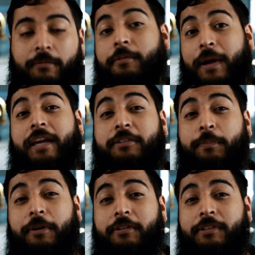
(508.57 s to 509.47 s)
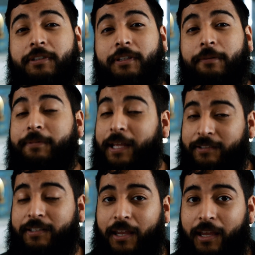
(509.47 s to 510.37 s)
From my experience, if
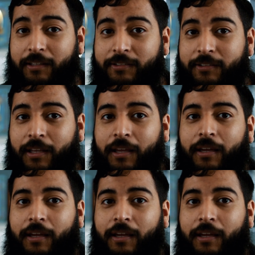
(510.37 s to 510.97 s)
that's the case,